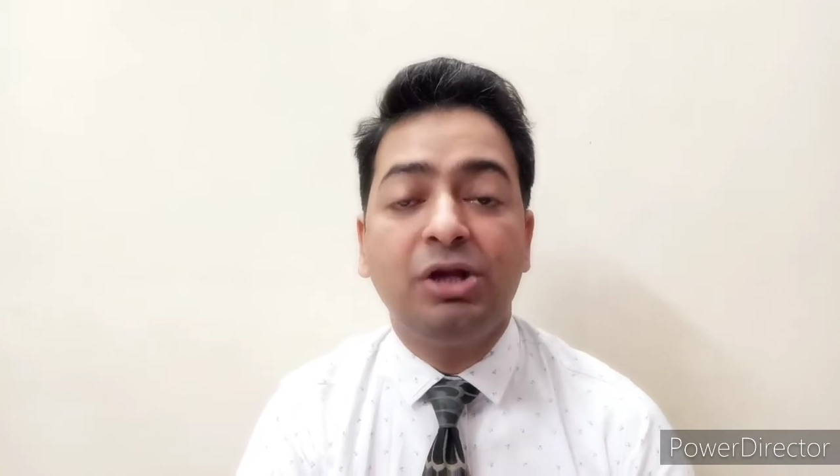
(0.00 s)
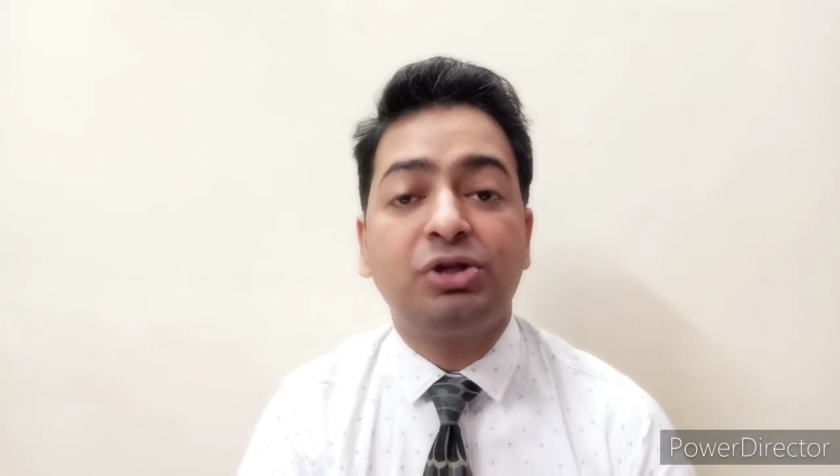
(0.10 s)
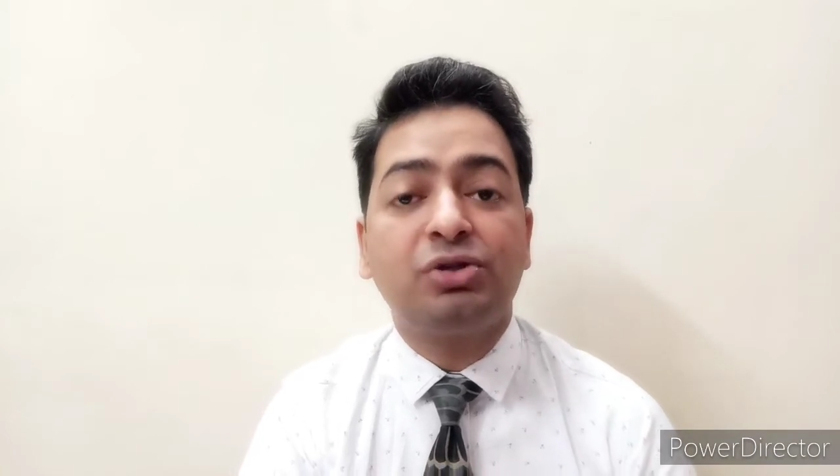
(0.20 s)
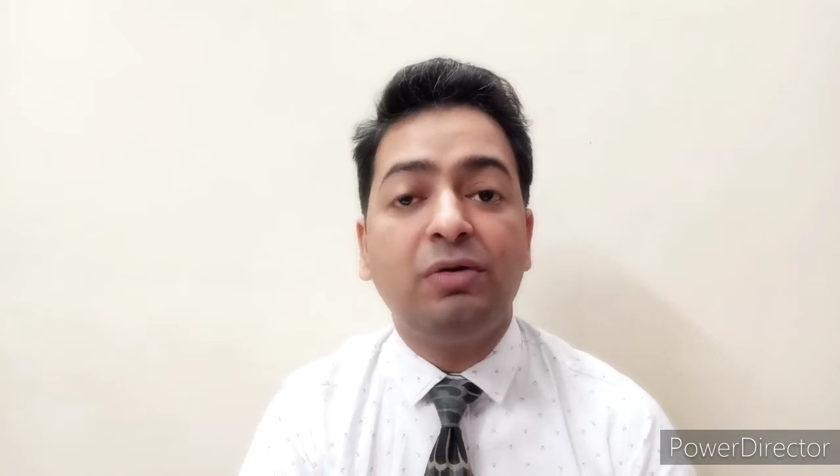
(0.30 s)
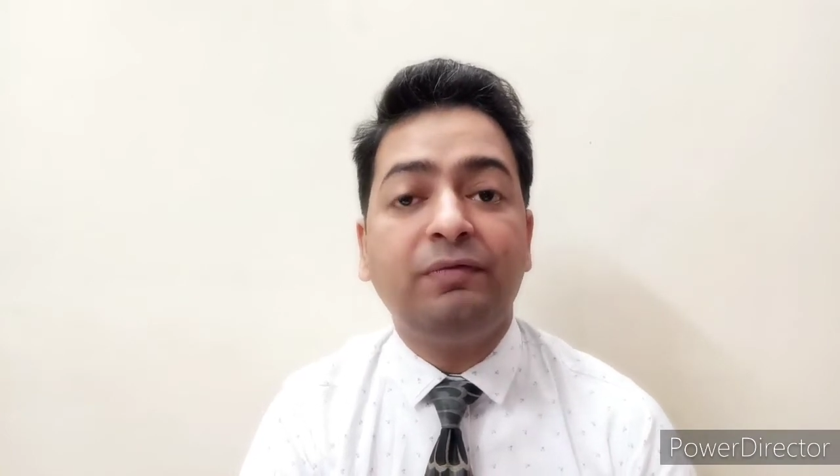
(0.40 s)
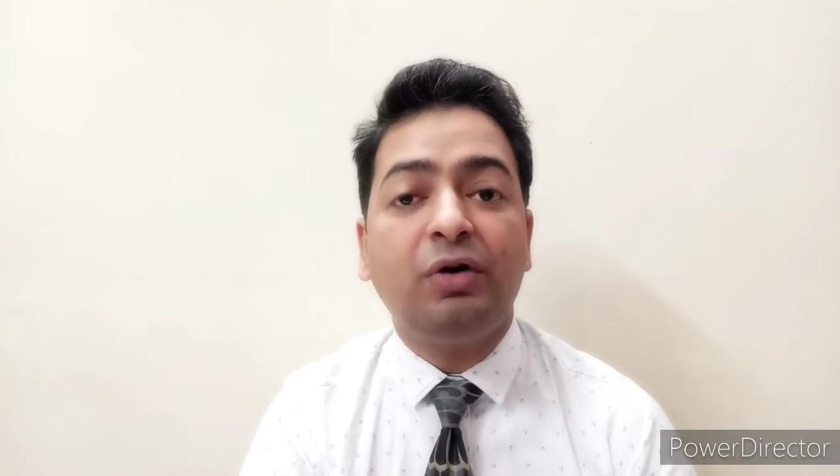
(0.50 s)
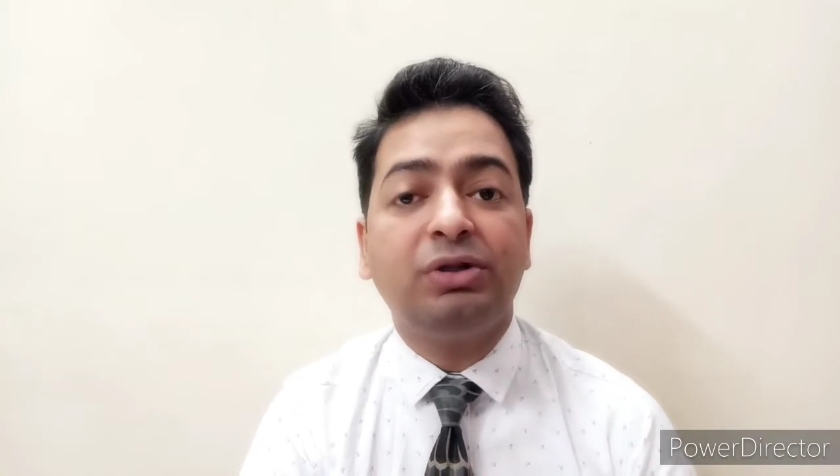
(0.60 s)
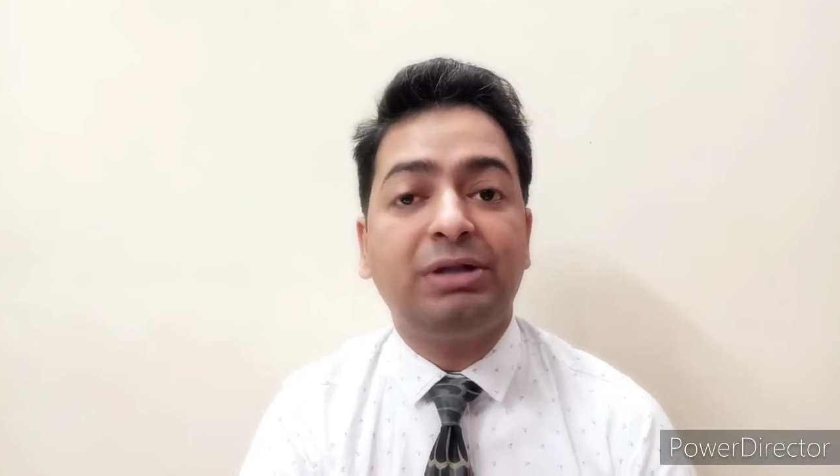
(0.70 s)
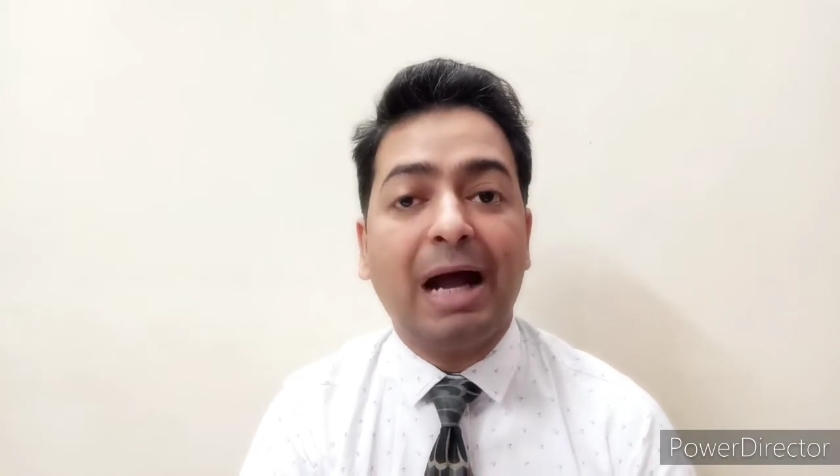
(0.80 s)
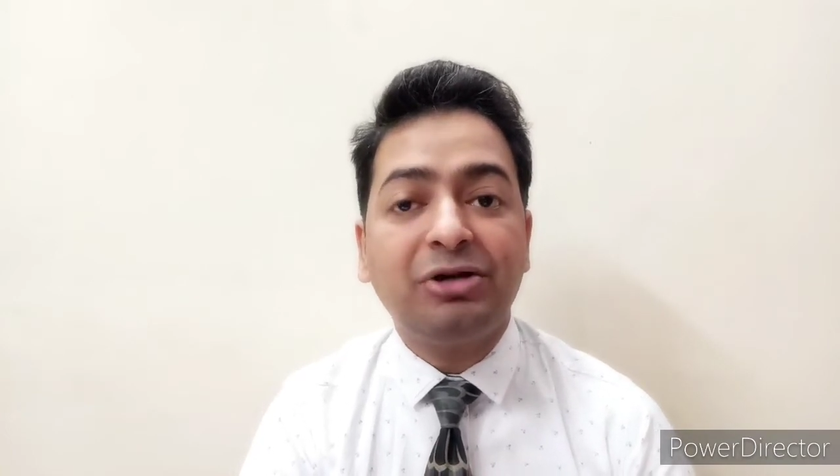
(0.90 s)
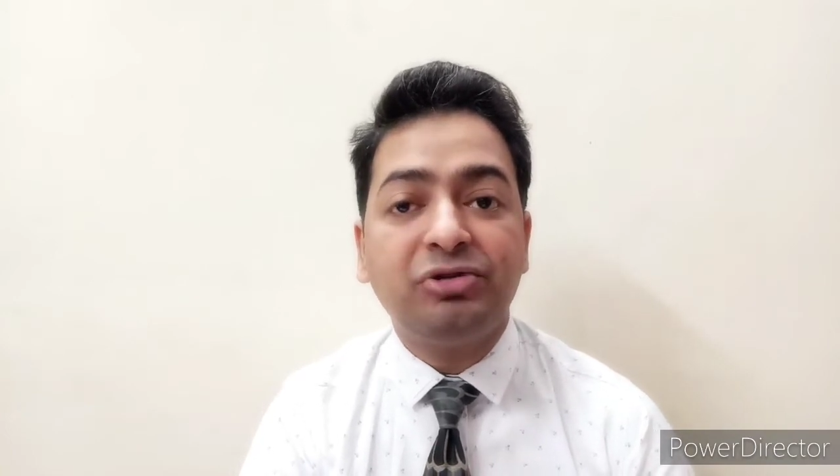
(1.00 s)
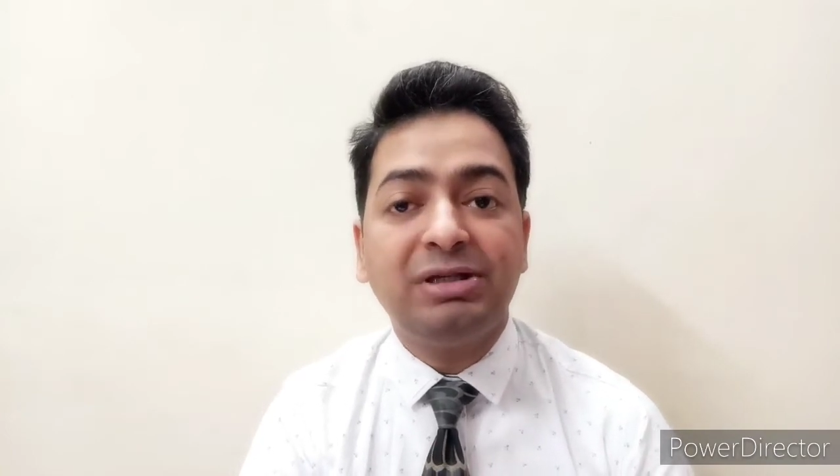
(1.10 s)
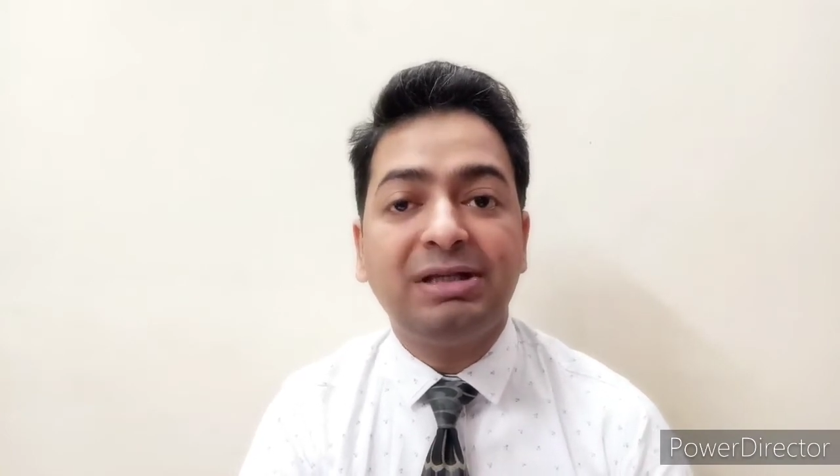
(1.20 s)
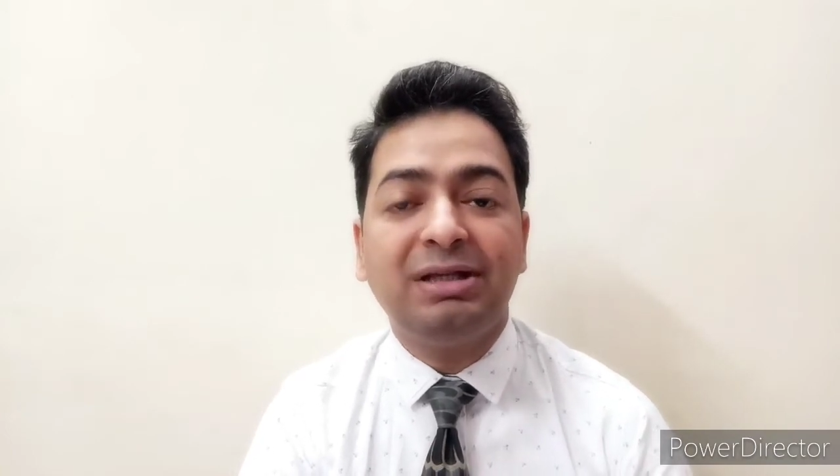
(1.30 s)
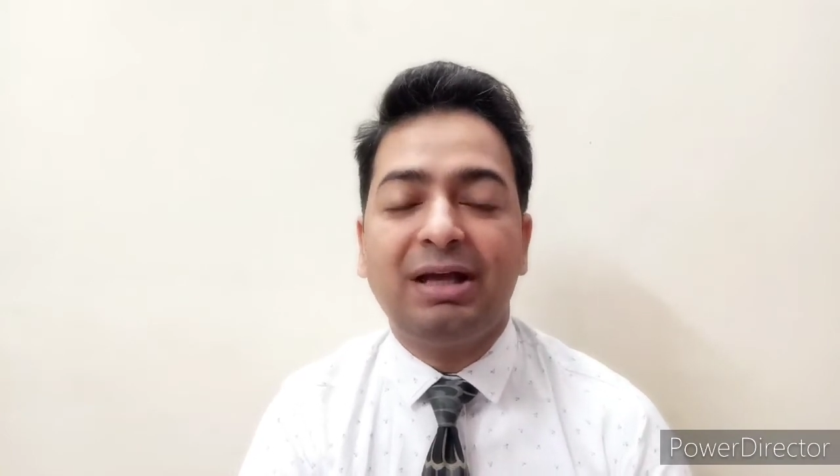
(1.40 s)
So for that
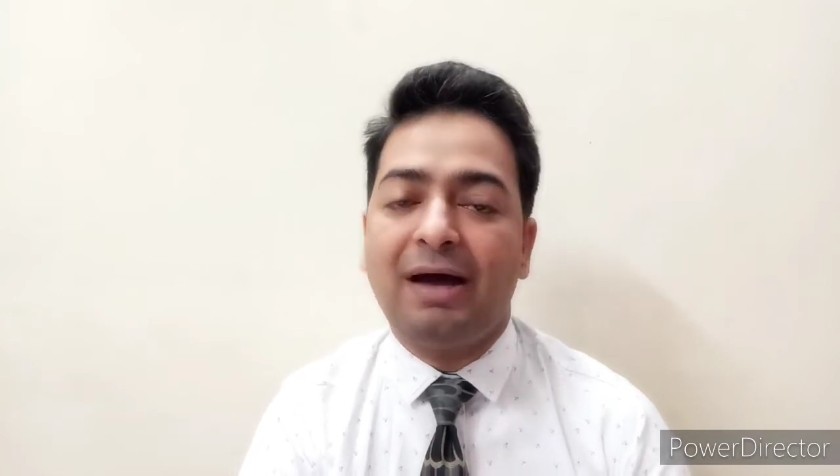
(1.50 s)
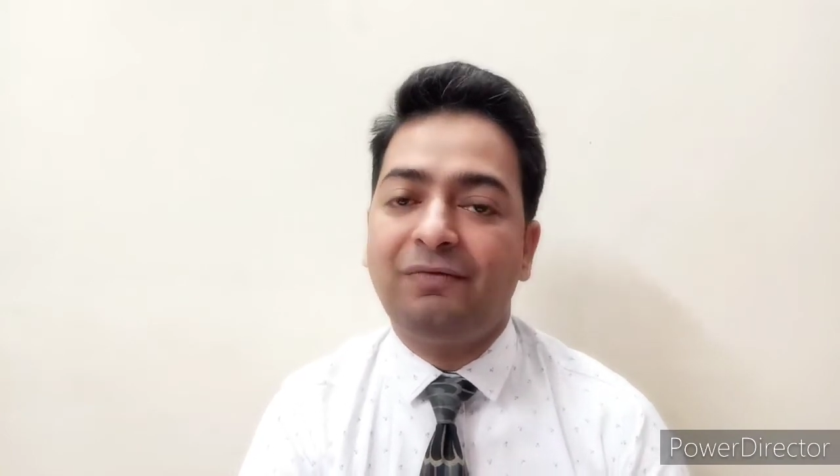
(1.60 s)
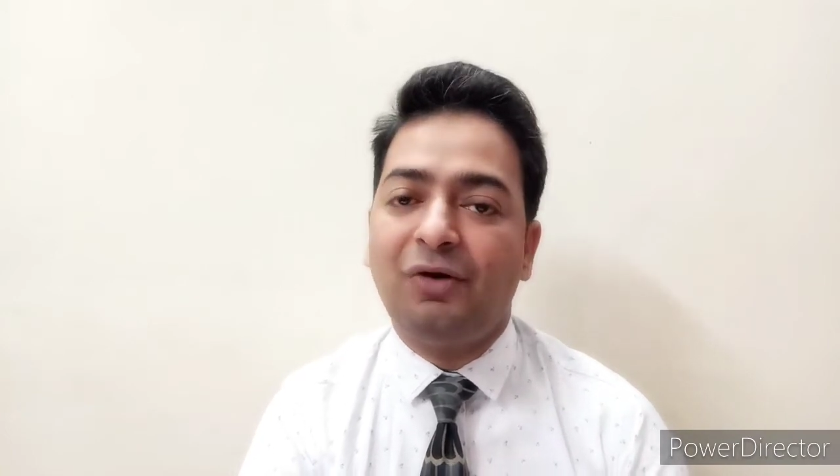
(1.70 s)
reason they have